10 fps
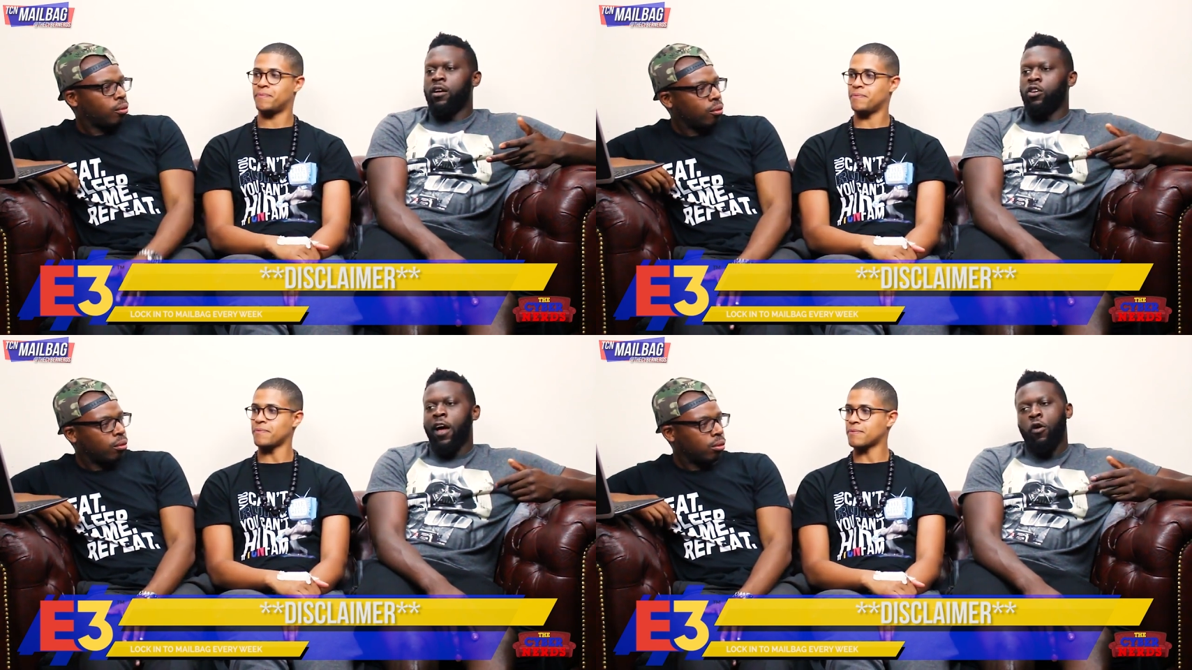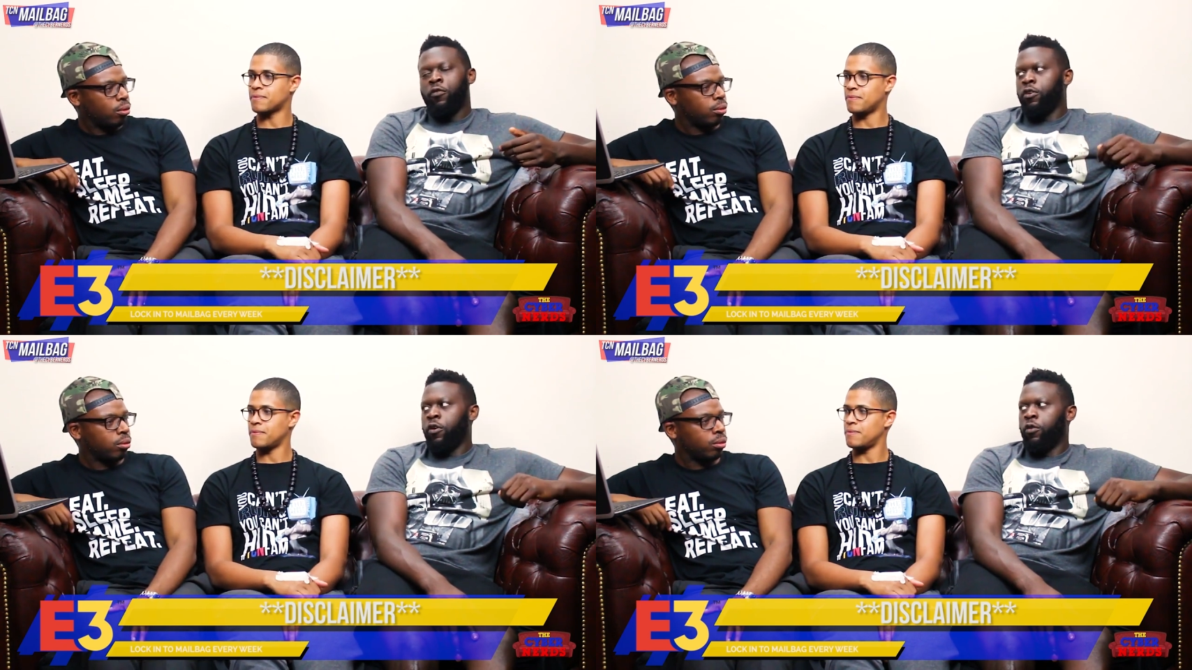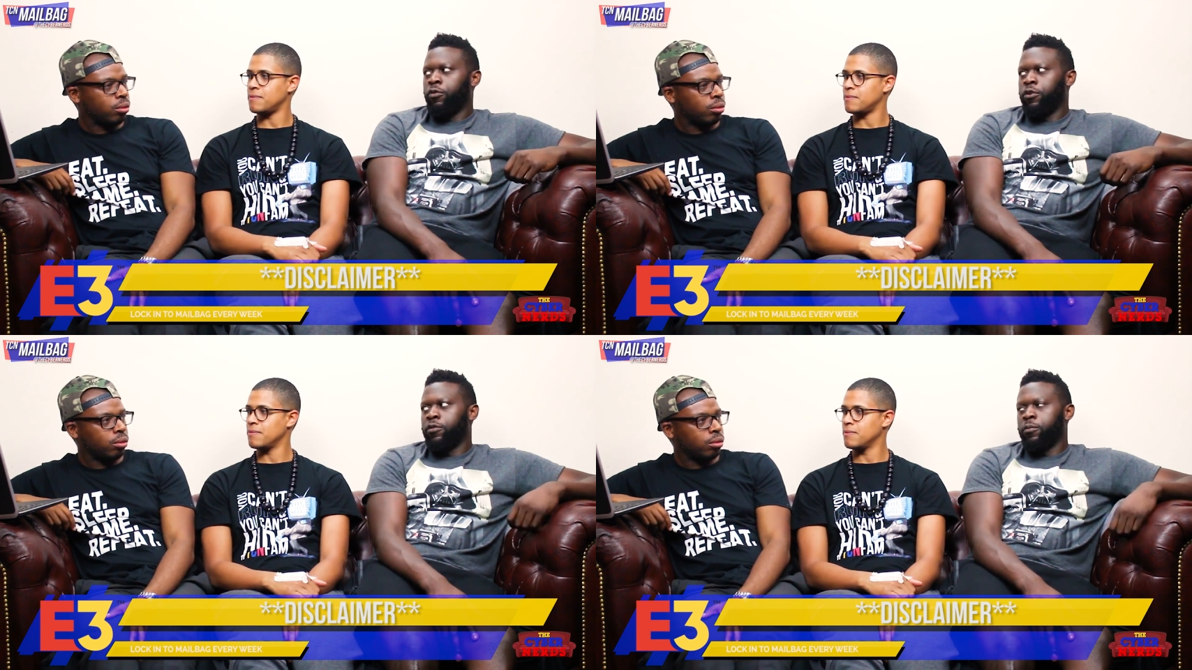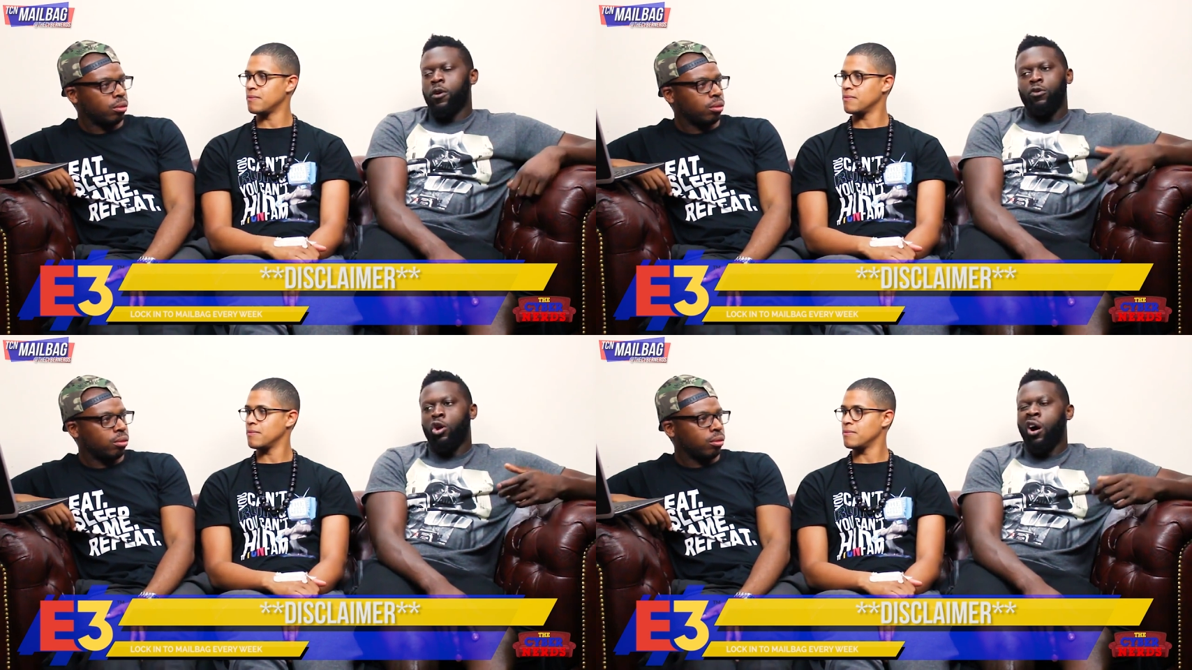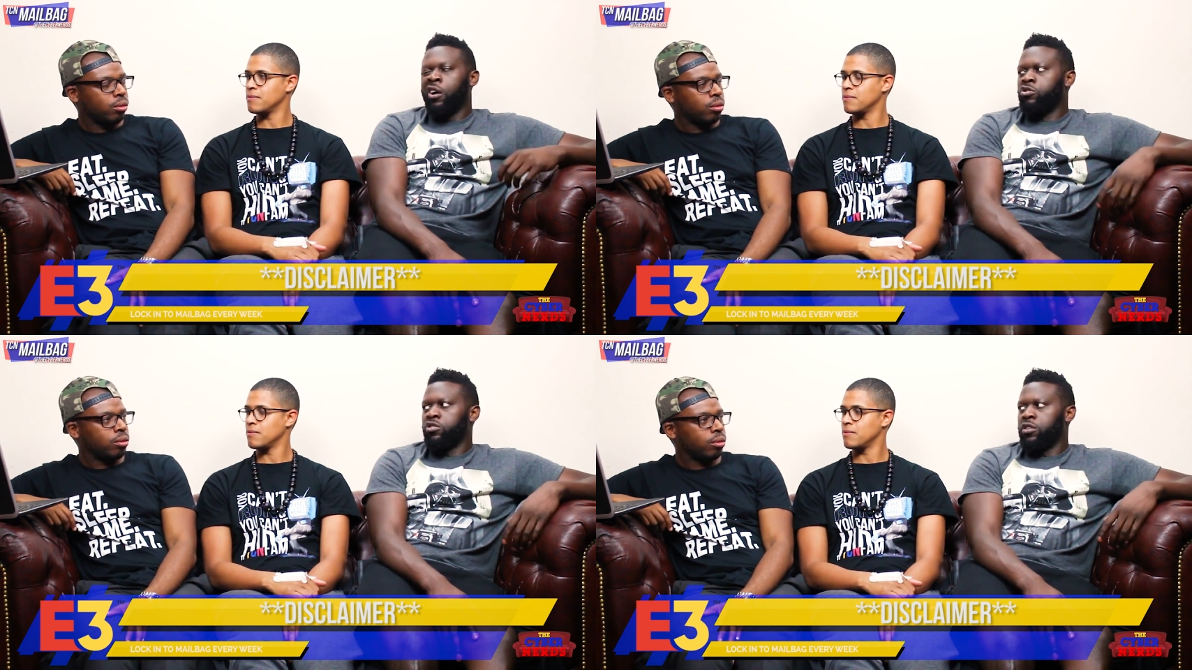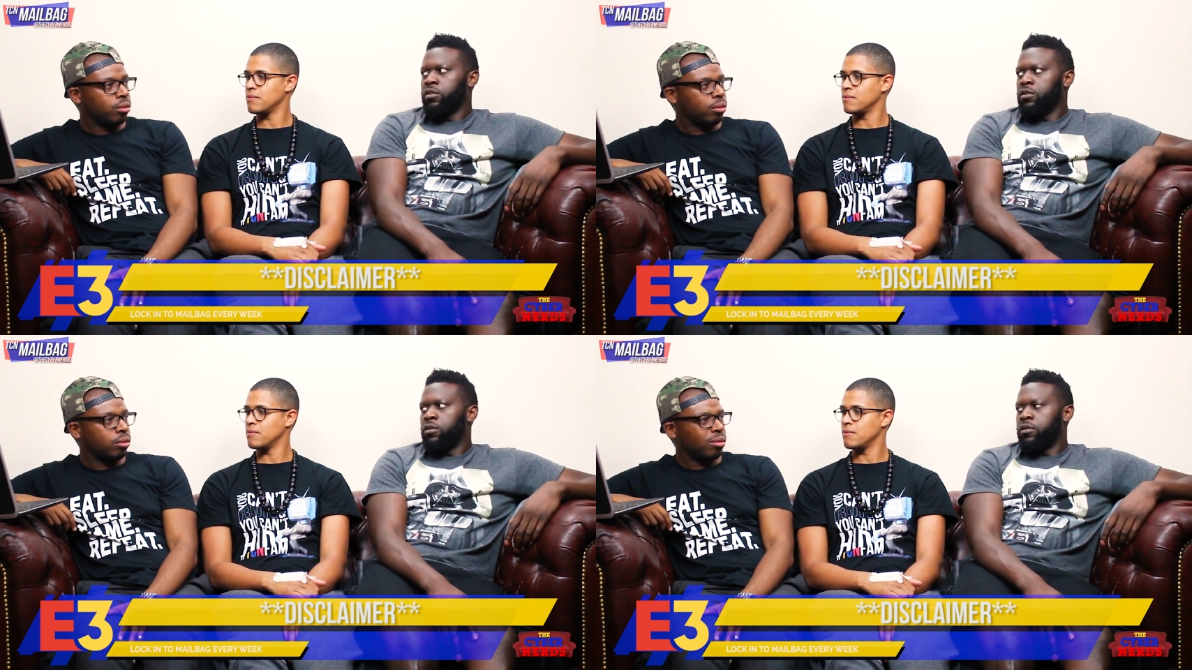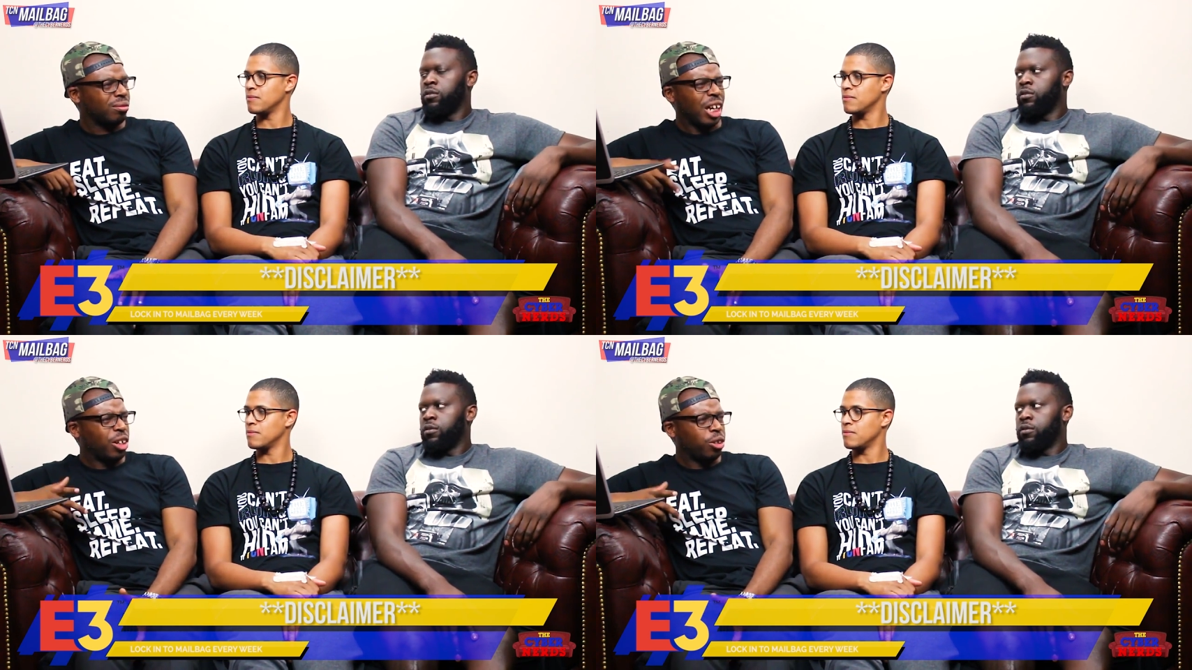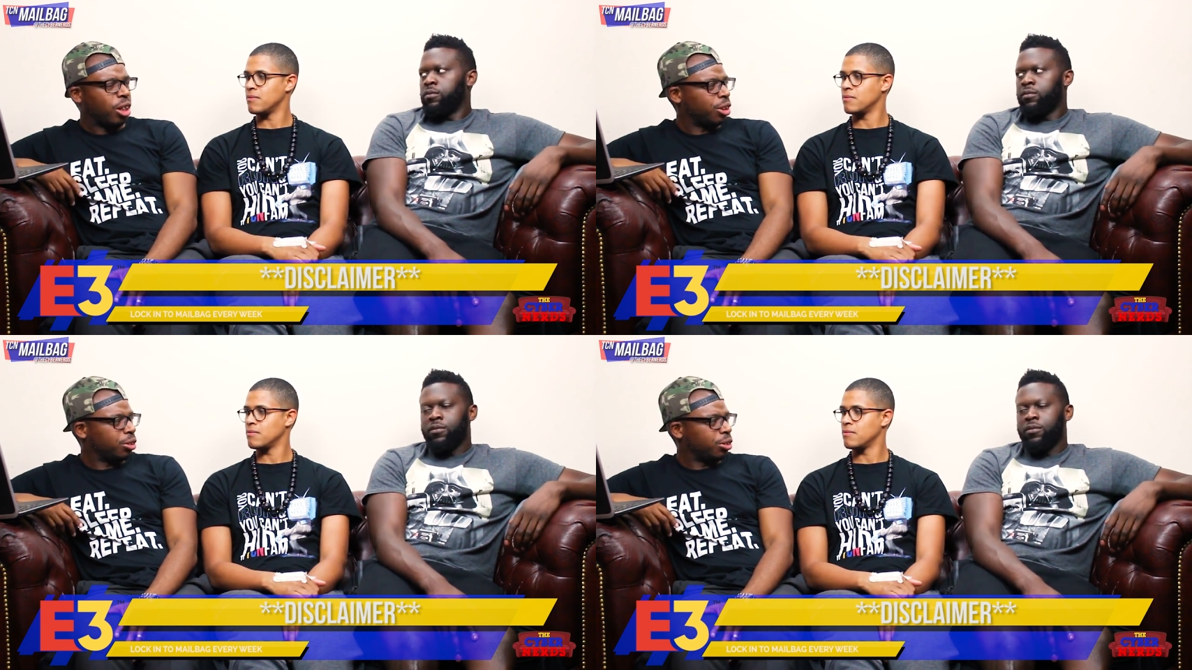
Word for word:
Speaker 1: like, like over the whole three of them not a 100 no, not